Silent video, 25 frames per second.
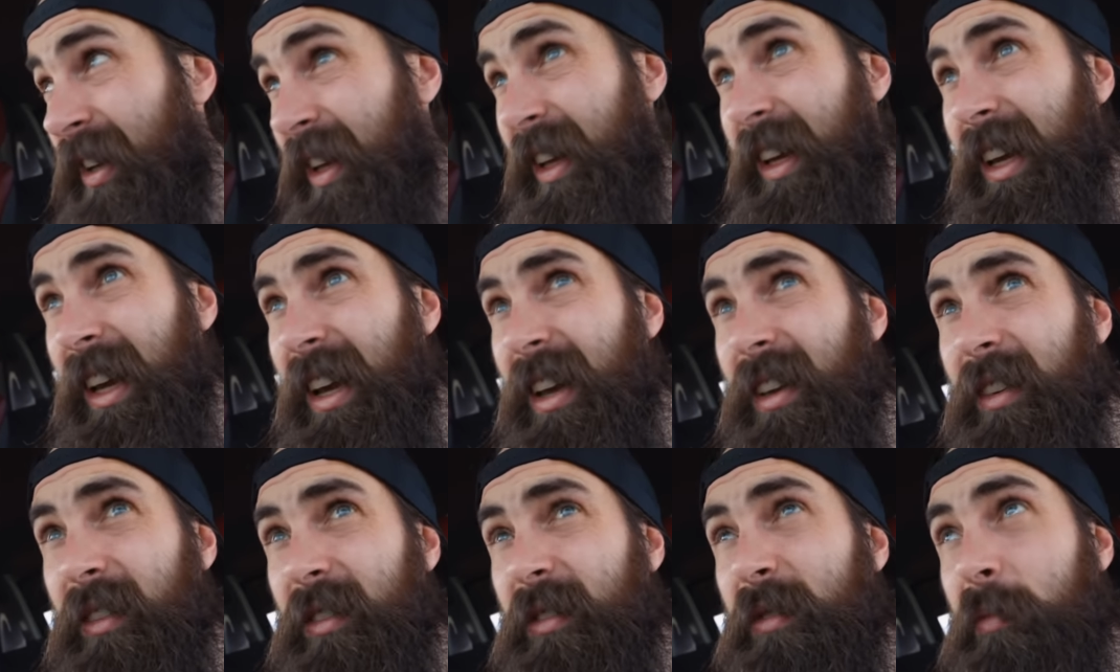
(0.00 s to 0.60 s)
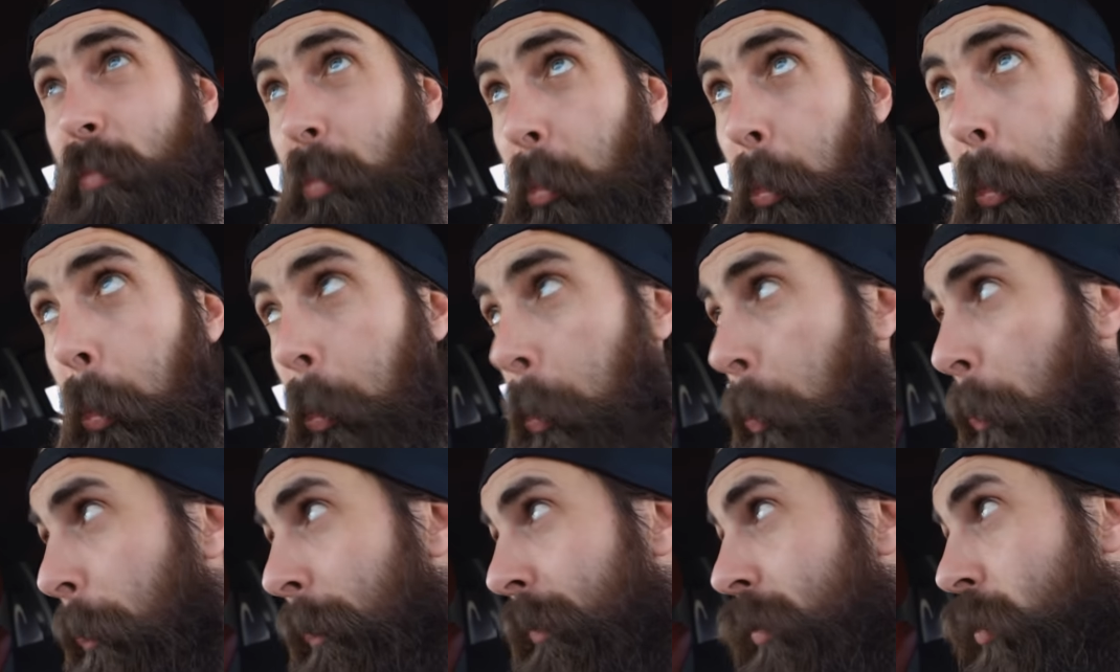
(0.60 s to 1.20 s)
it is
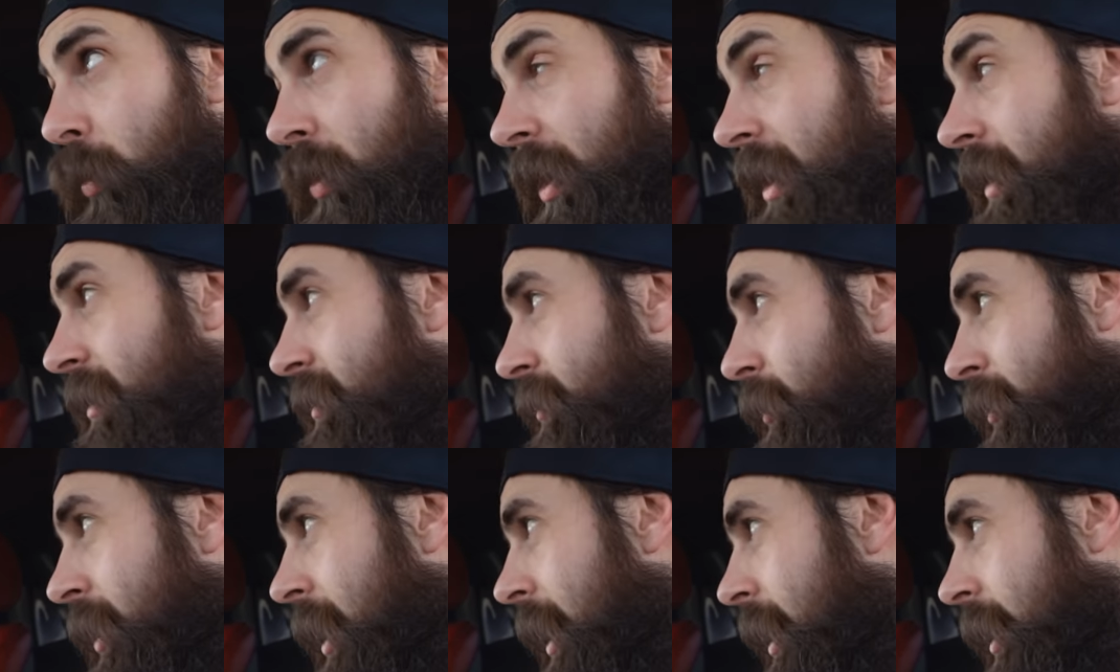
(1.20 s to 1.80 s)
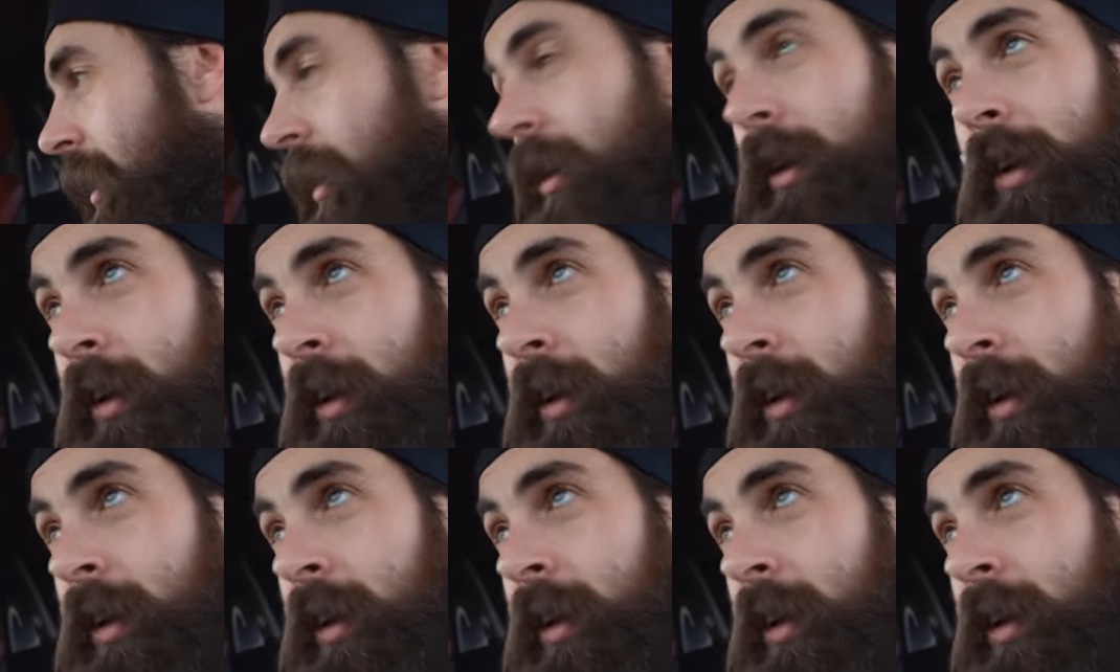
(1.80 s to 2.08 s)
pretty sunny here.